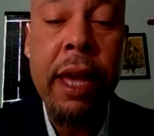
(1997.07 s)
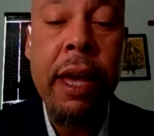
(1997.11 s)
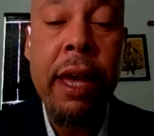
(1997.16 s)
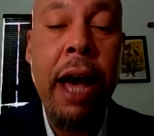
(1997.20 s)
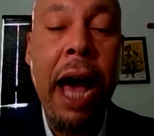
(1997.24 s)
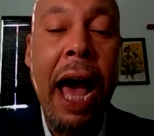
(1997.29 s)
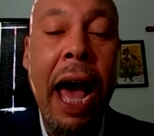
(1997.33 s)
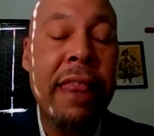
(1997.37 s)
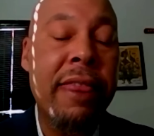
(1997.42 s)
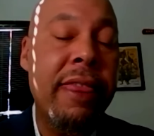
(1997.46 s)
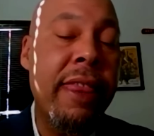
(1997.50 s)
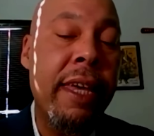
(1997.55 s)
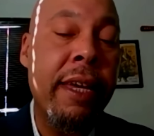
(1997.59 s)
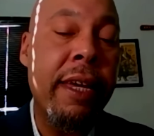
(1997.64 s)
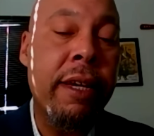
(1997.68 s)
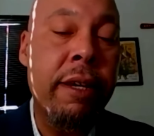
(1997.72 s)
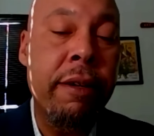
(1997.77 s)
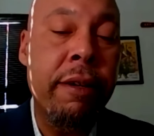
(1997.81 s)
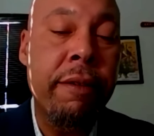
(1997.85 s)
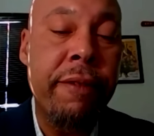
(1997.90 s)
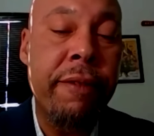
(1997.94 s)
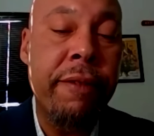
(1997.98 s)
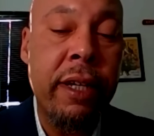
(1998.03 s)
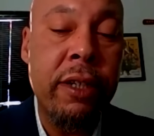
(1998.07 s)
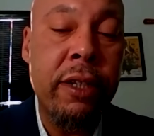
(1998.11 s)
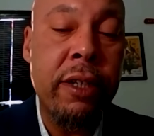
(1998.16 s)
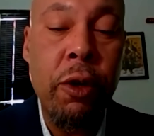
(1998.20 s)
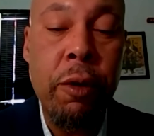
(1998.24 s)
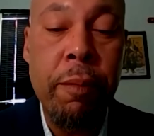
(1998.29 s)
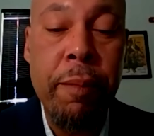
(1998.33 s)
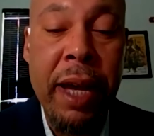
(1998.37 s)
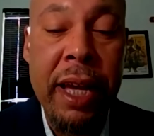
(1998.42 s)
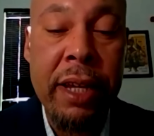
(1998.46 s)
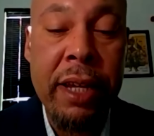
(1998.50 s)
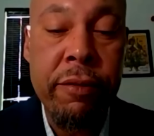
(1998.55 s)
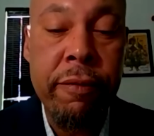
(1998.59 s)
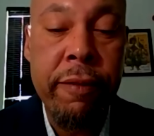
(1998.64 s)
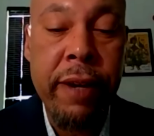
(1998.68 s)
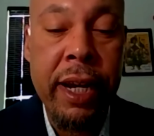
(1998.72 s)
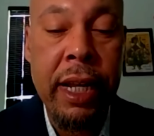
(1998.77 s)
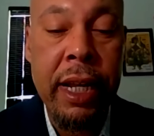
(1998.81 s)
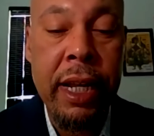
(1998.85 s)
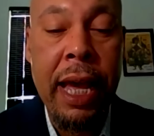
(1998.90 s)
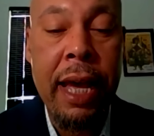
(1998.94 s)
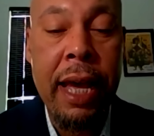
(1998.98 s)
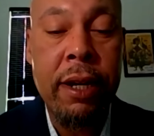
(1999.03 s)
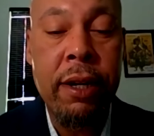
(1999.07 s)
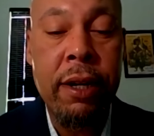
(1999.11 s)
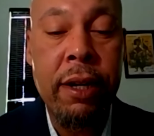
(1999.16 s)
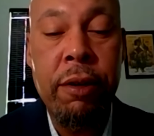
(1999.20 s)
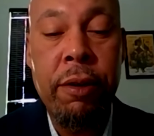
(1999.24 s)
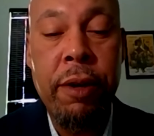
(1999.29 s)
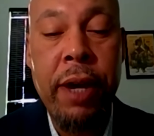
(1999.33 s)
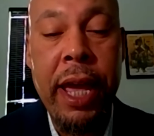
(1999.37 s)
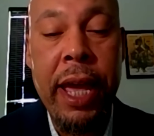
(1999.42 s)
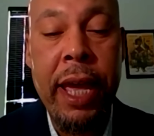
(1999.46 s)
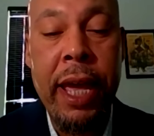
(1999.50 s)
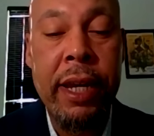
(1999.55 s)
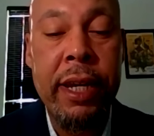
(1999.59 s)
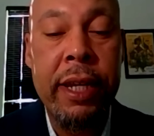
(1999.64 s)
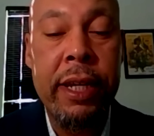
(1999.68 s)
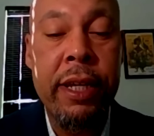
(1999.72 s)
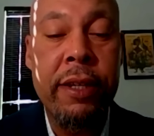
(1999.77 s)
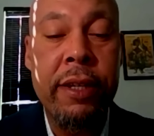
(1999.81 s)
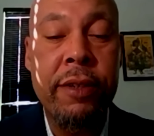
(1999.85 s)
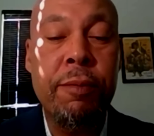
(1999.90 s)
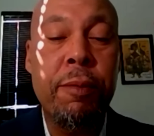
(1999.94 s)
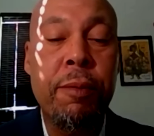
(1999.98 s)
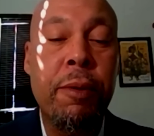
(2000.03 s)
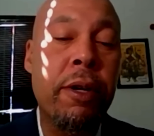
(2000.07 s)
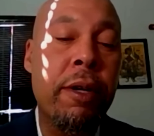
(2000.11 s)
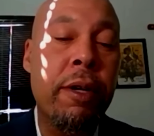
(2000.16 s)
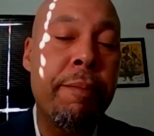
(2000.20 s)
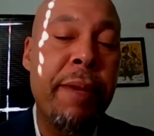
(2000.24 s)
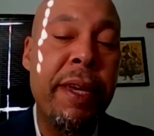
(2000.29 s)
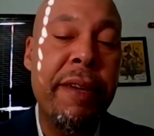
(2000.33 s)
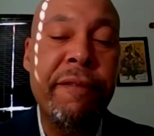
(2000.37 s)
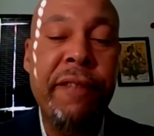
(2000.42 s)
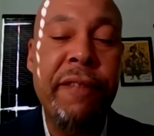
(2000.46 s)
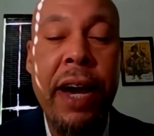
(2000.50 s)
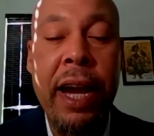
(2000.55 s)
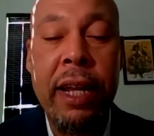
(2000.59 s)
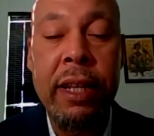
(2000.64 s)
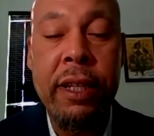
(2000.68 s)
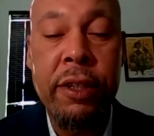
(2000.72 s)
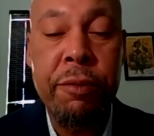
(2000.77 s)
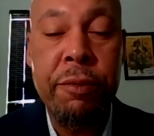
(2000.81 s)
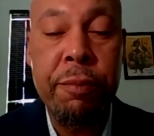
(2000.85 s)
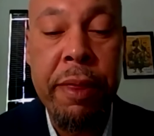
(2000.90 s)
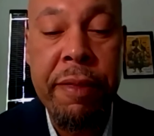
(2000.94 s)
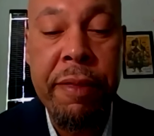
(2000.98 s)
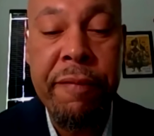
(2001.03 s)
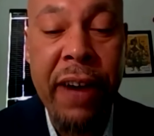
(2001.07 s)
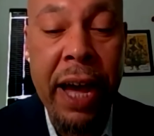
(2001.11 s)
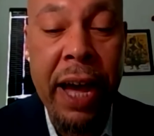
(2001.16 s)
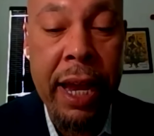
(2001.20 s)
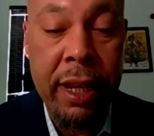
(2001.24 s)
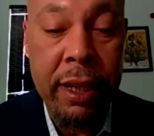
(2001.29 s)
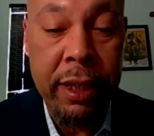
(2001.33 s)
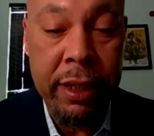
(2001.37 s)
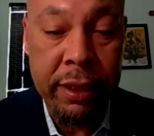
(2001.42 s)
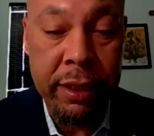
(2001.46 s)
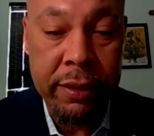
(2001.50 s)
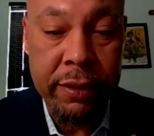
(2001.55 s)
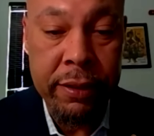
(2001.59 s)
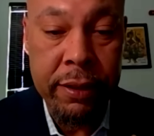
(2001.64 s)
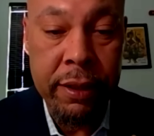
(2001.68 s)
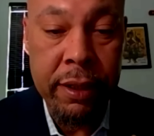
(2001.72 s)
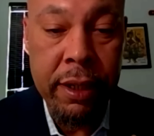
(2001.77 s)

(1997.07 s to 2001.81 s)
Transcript: I think of Tomas Regalado and his "We're going to meet violence with violence."